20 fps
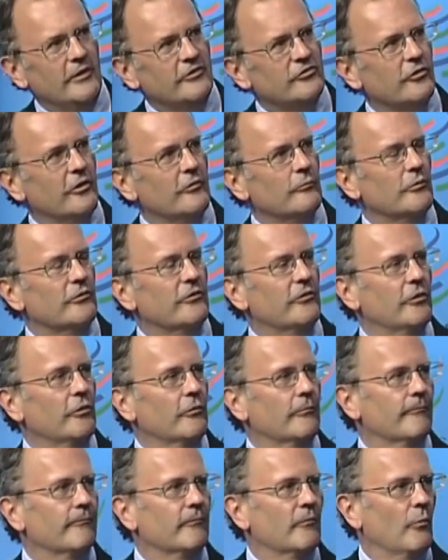let's start with
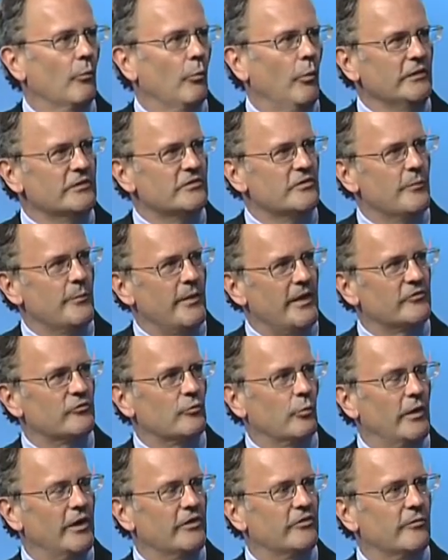you. What's the
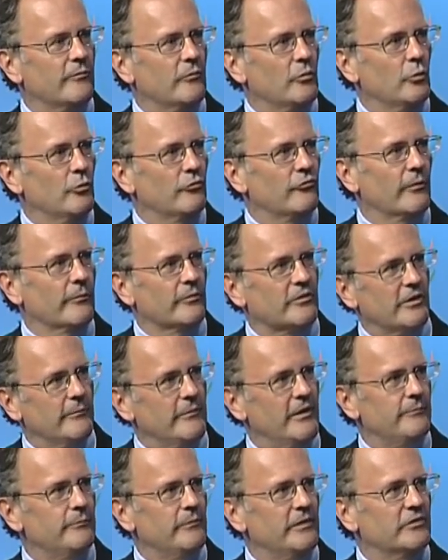best way to move from
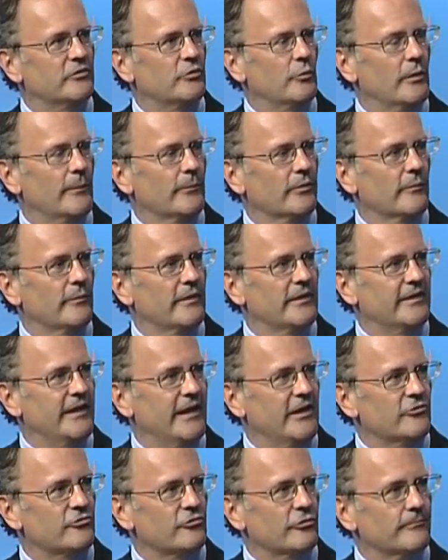commitment to
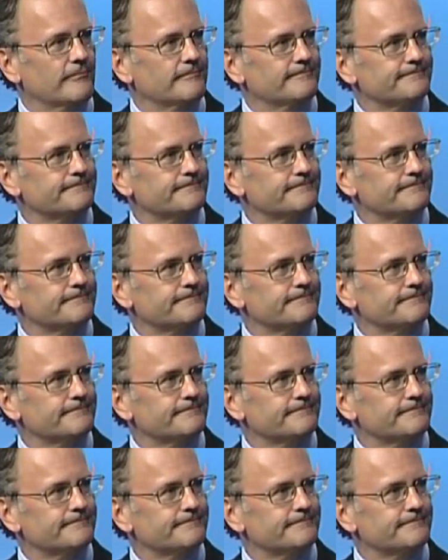implementation?